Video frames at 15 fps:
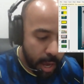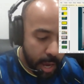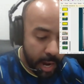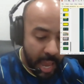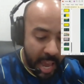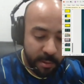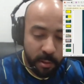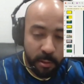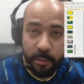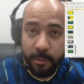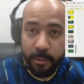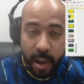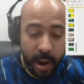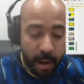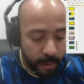and they have a
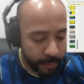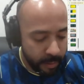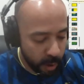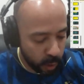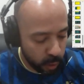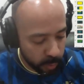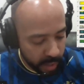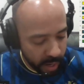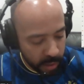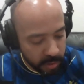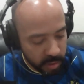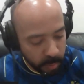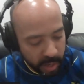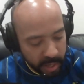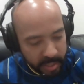very, very good
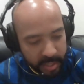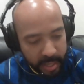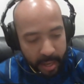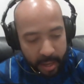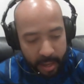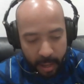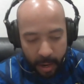counter press there.